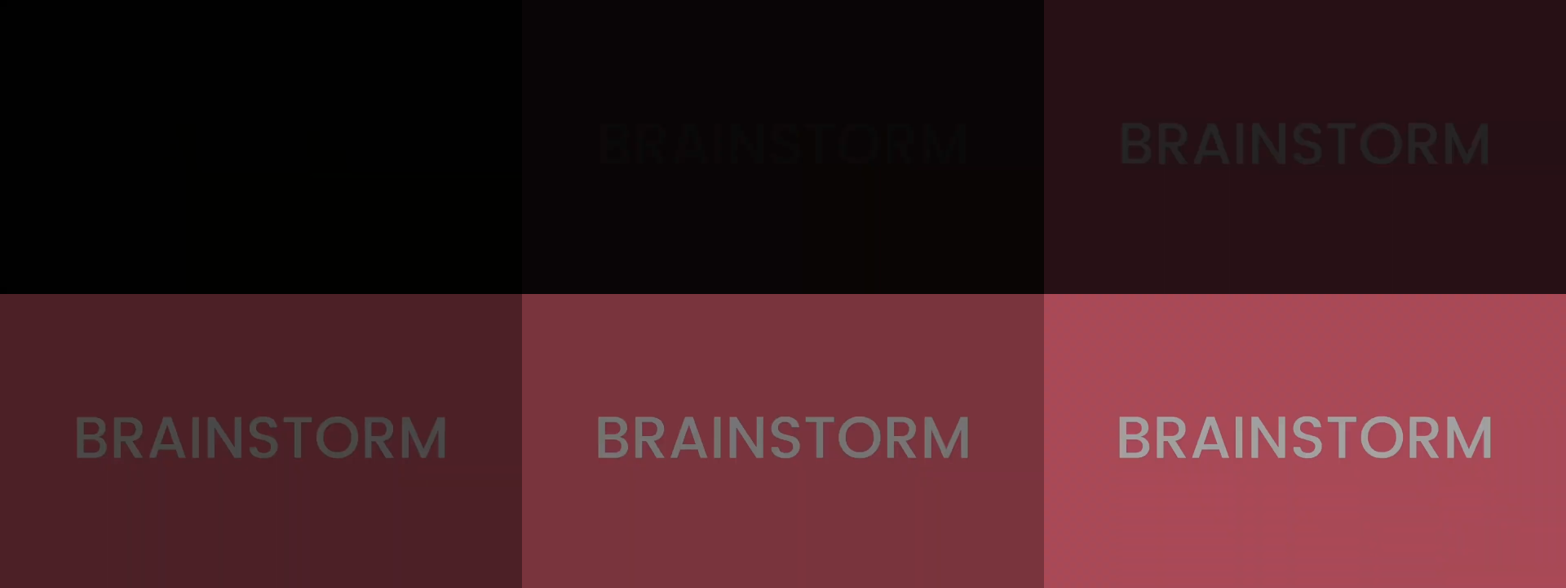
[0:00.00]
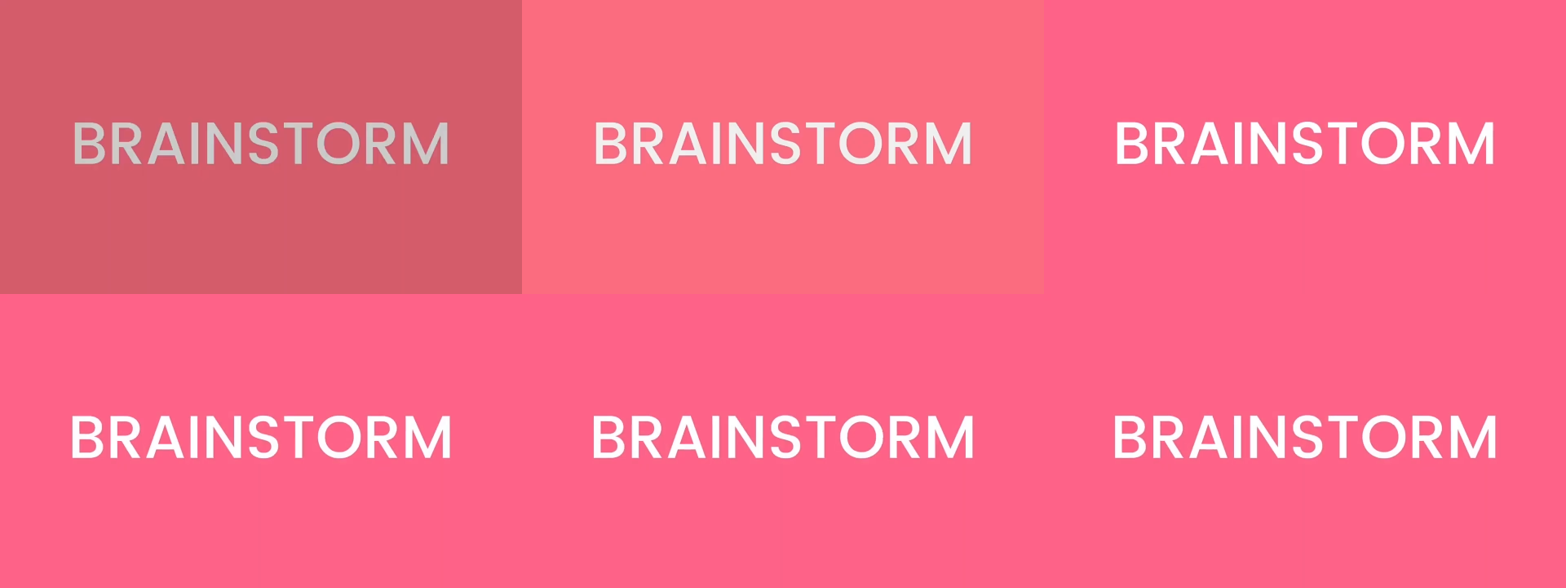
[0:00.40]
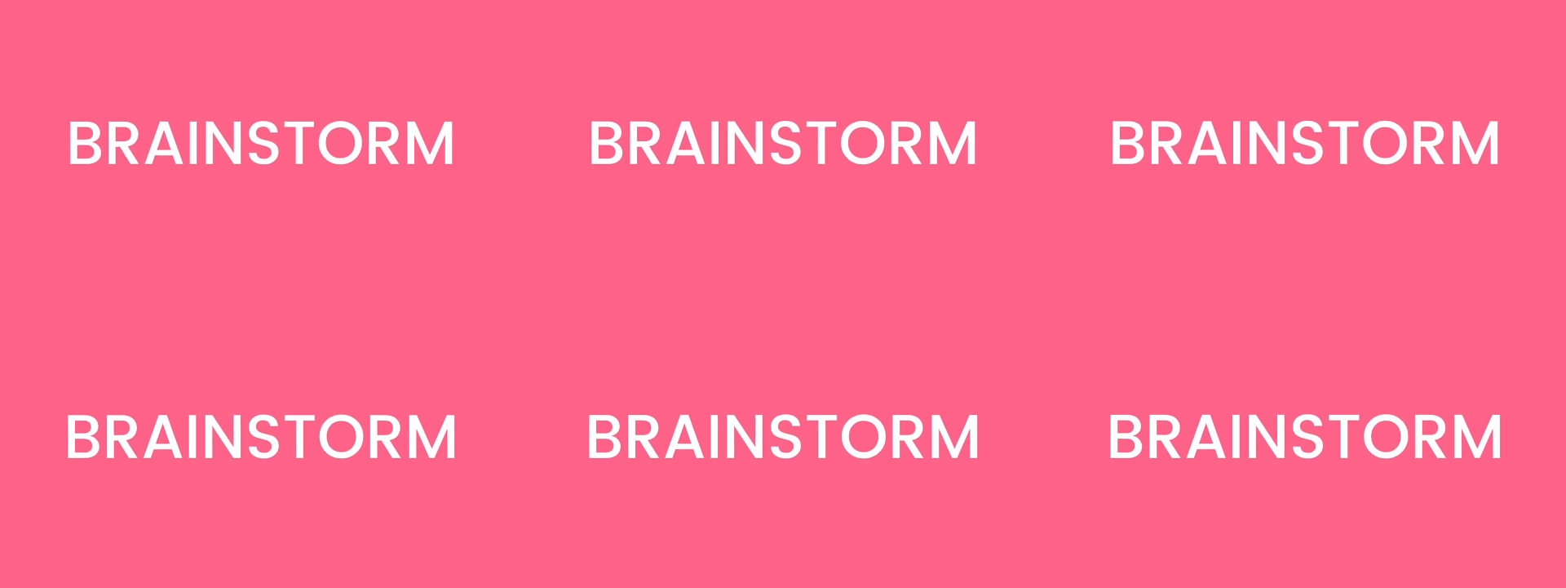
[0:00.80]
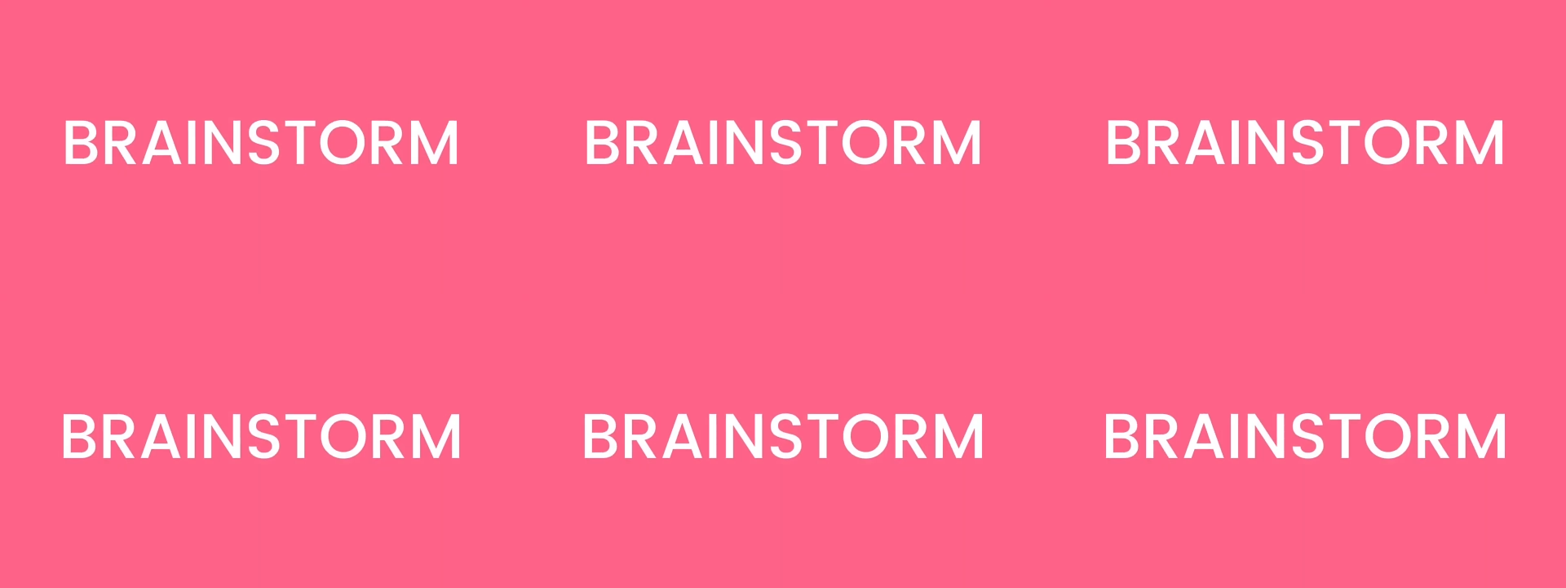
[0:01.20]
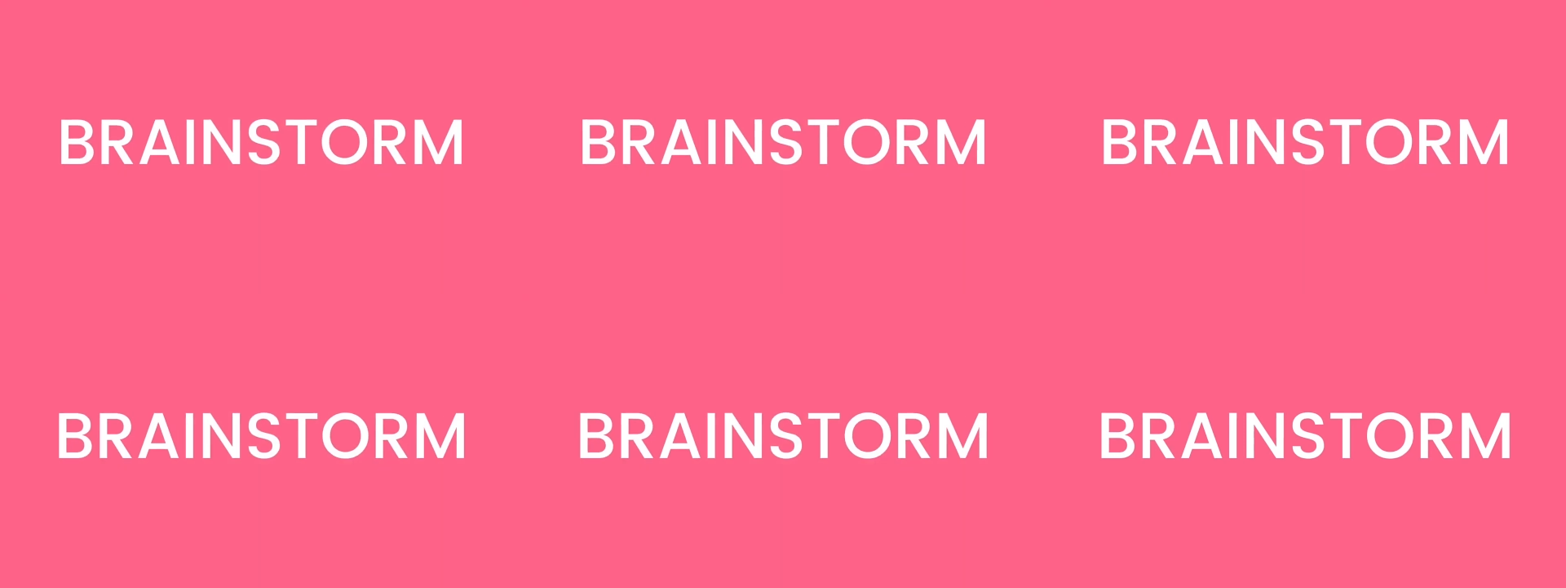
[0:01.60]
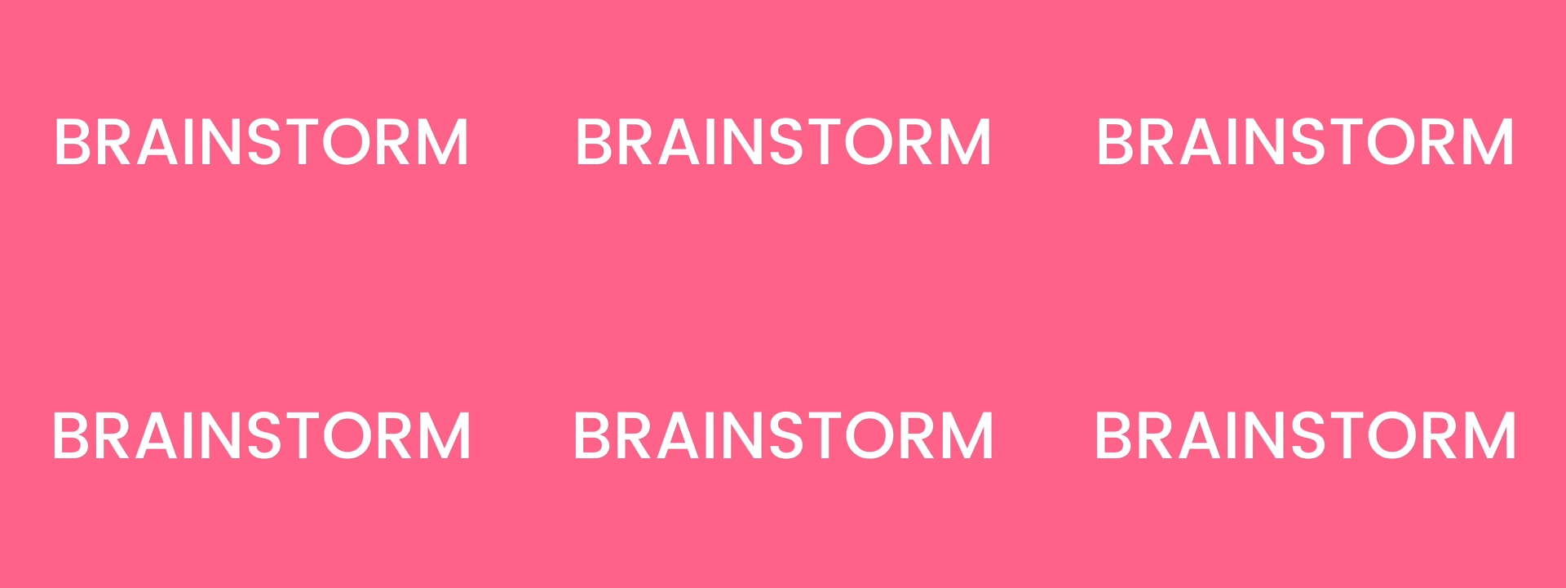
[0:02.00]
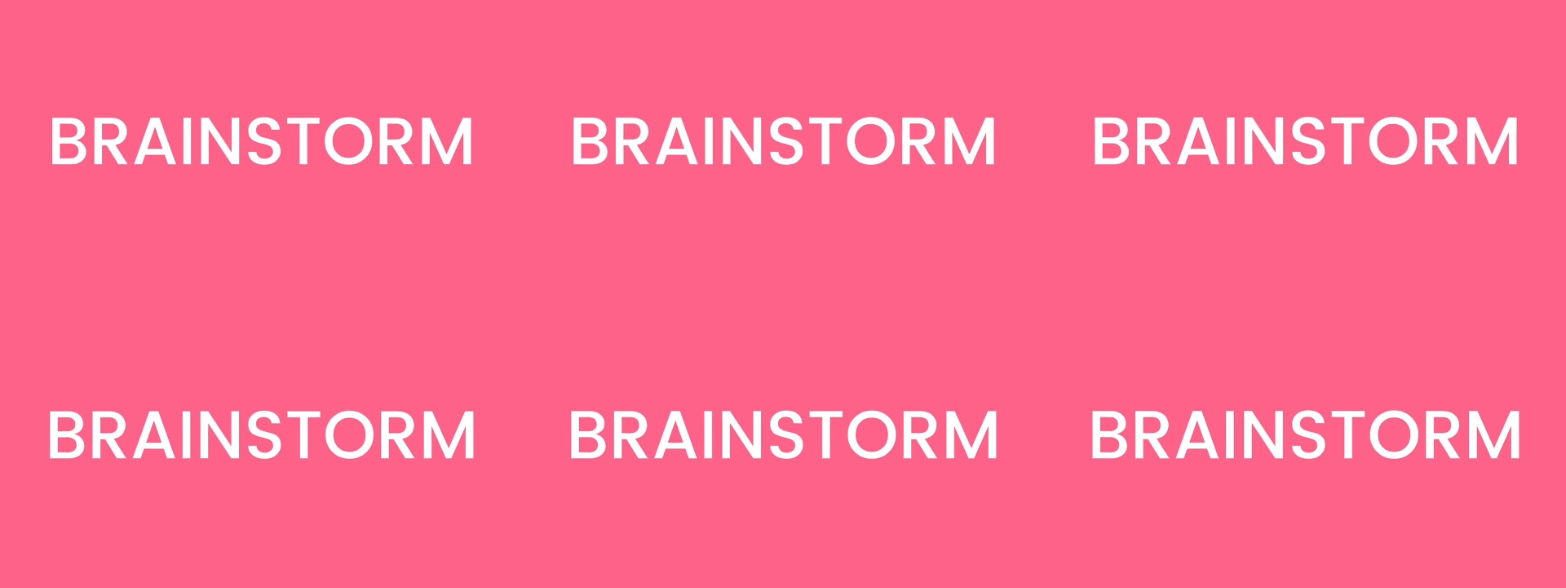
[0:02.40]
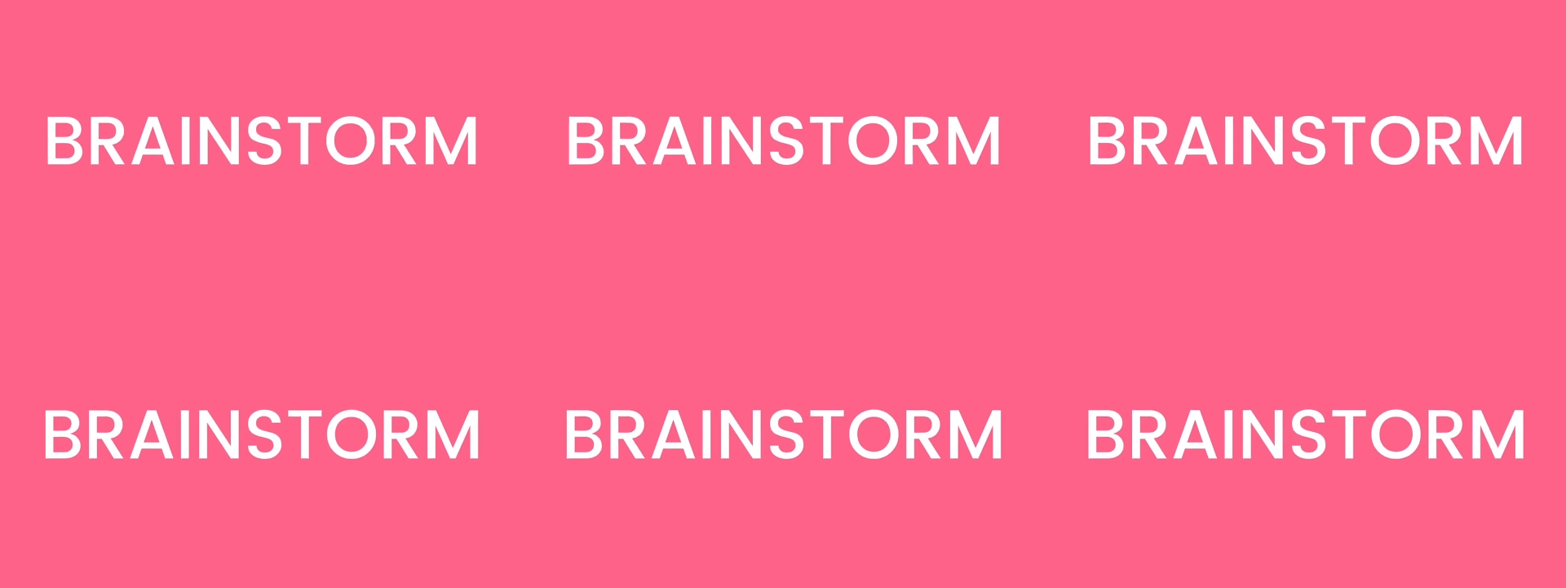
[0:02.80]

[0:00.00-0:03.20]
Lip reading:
[unreadable: no face in view]